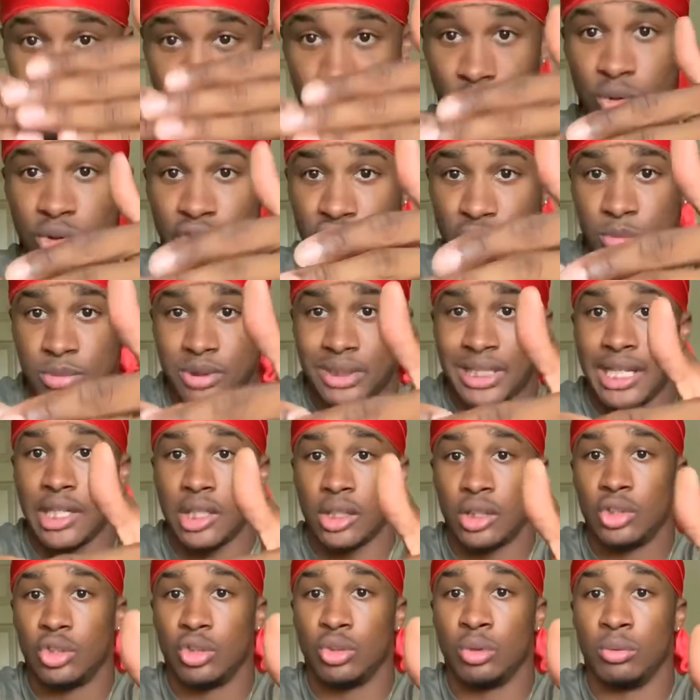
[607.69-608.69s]
So it's almost like a
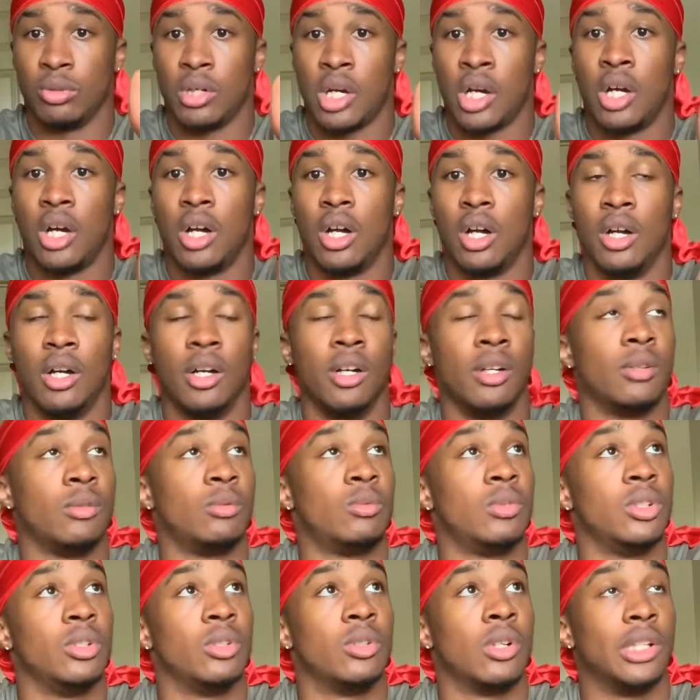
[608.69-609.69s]
little,
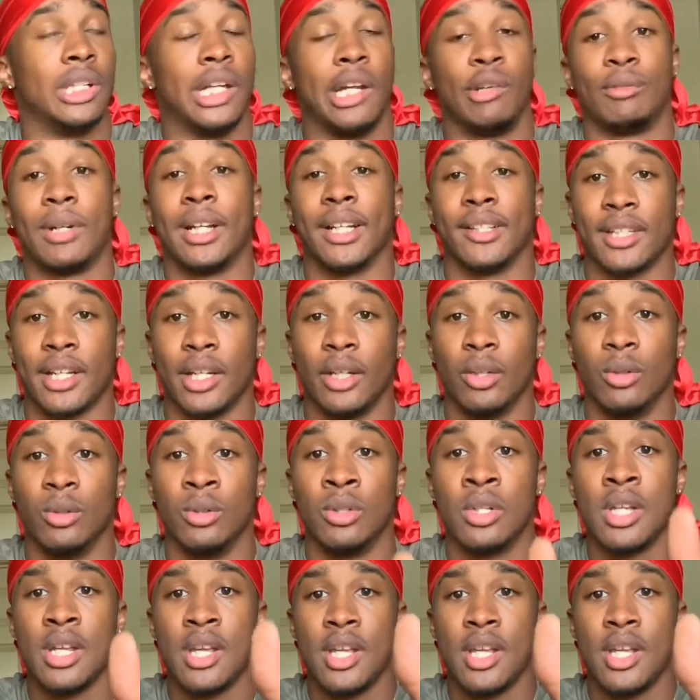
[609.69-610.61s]
what do you call that, rectangle.